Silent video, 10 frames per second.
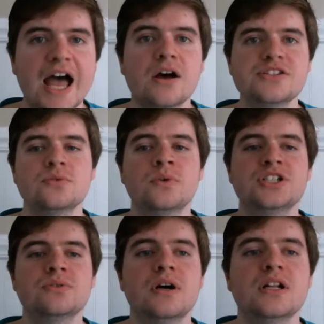I also
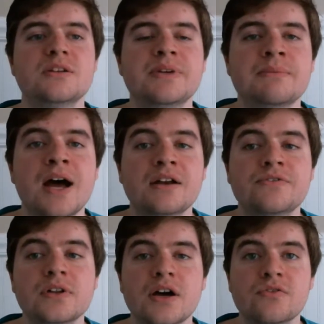want you all to be
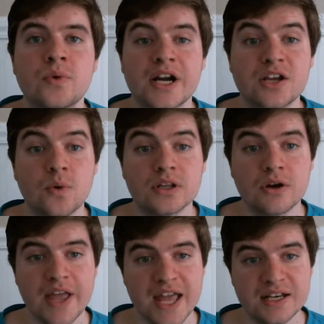mindful of where you are
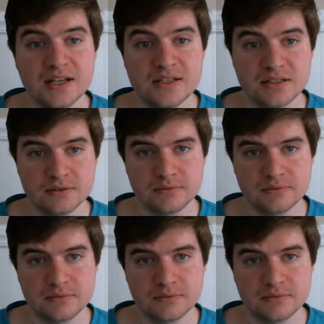located,